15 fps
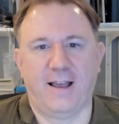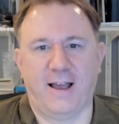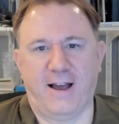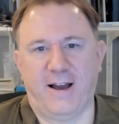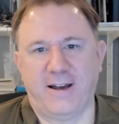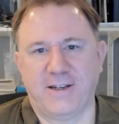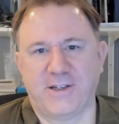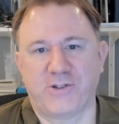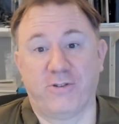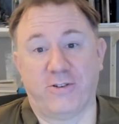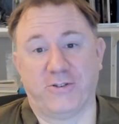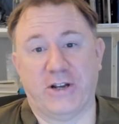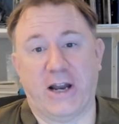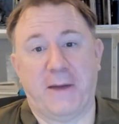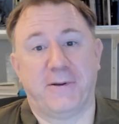I
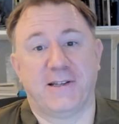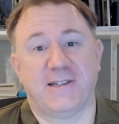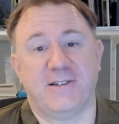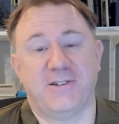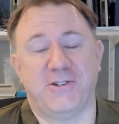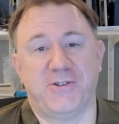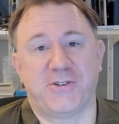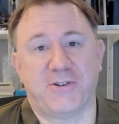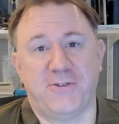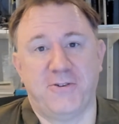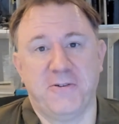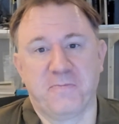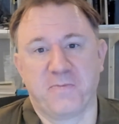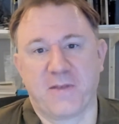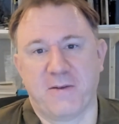struggled on that puzzle as you
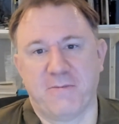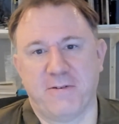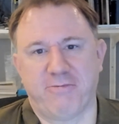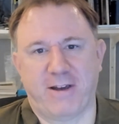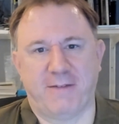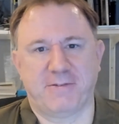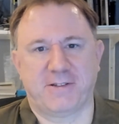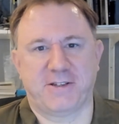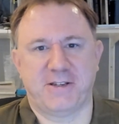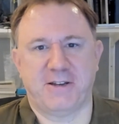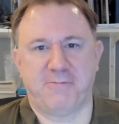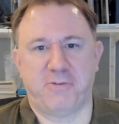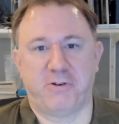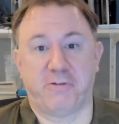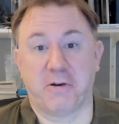saw, but perhaps
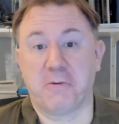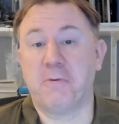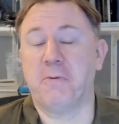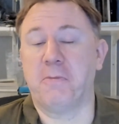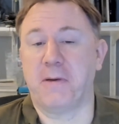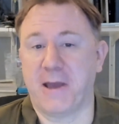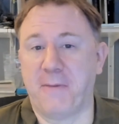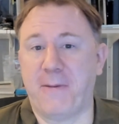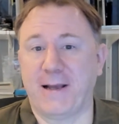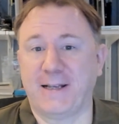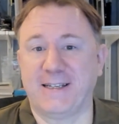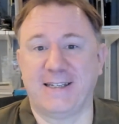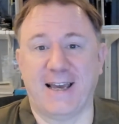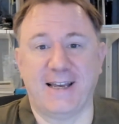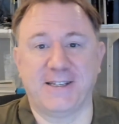tomorrow will be a
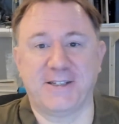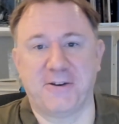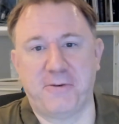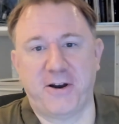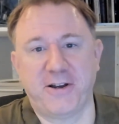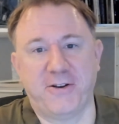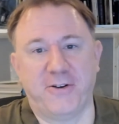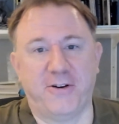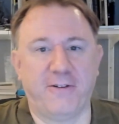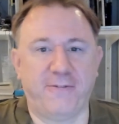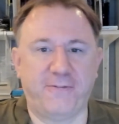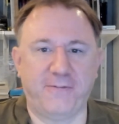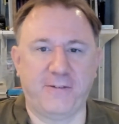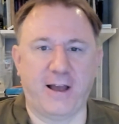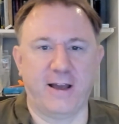better day. So why not
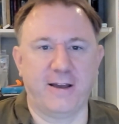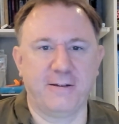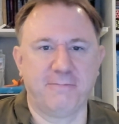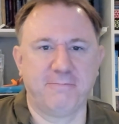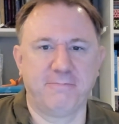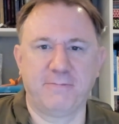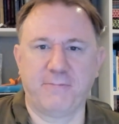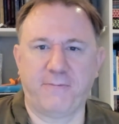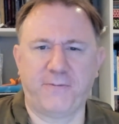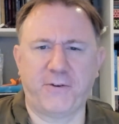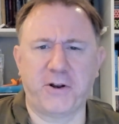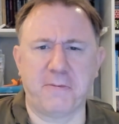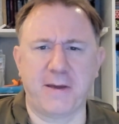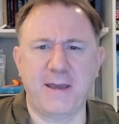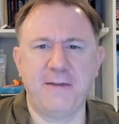
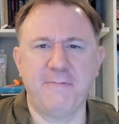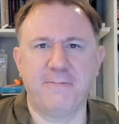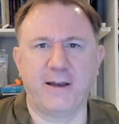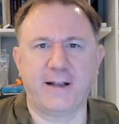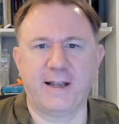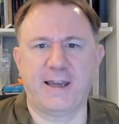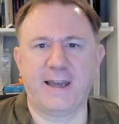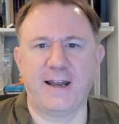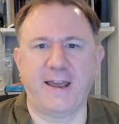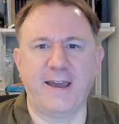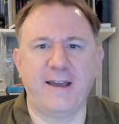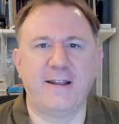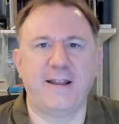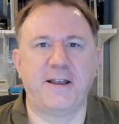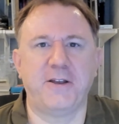follow me by clicking
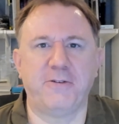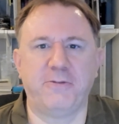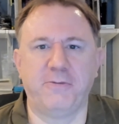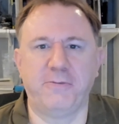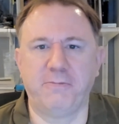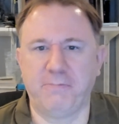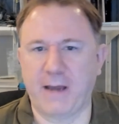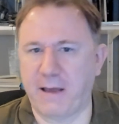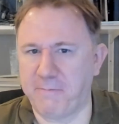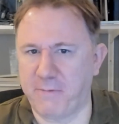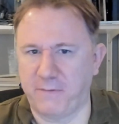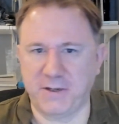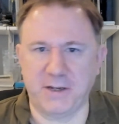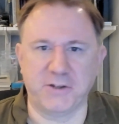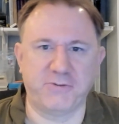here, and then you'll get my
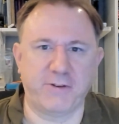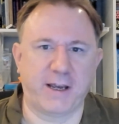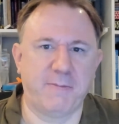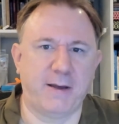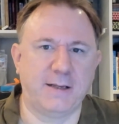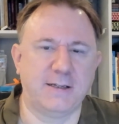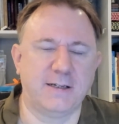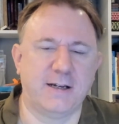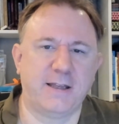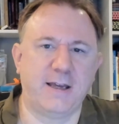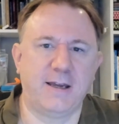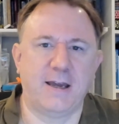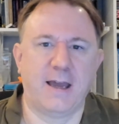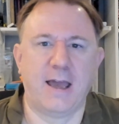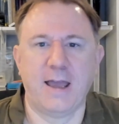videos recommended, I
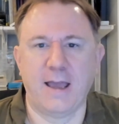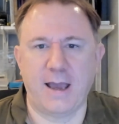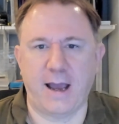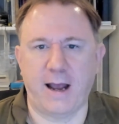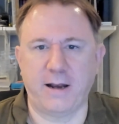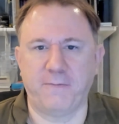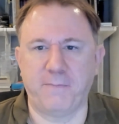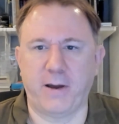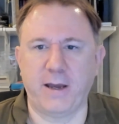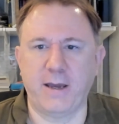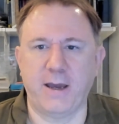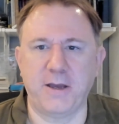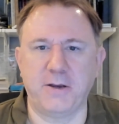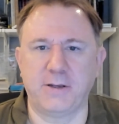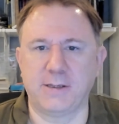think. And by
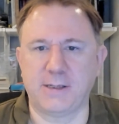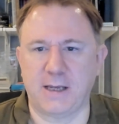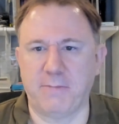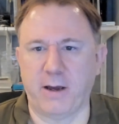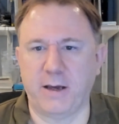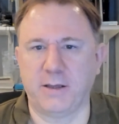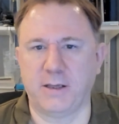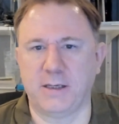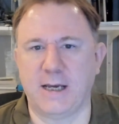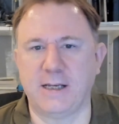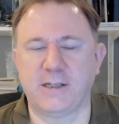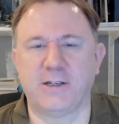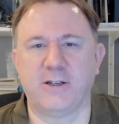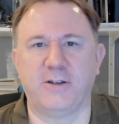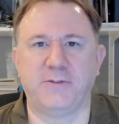here you can see my other
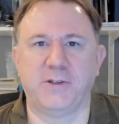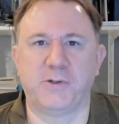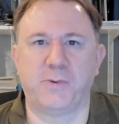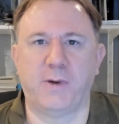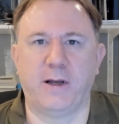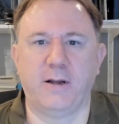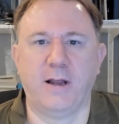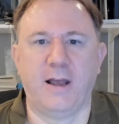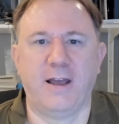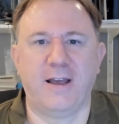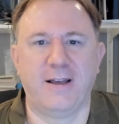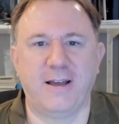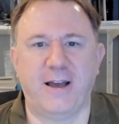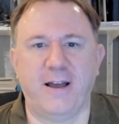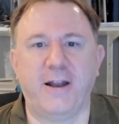day's solves as well.
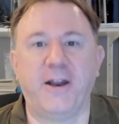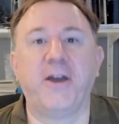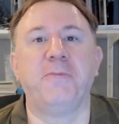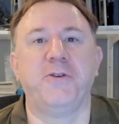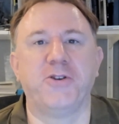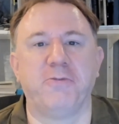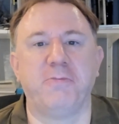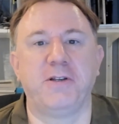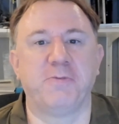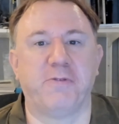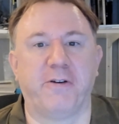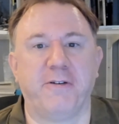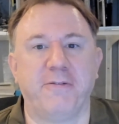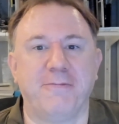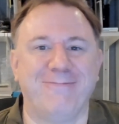And I hope you join me
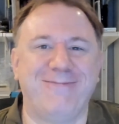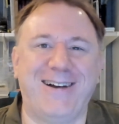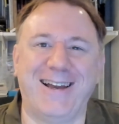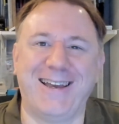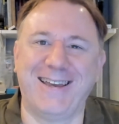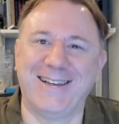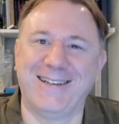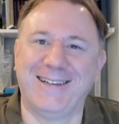tomorrow. Bye.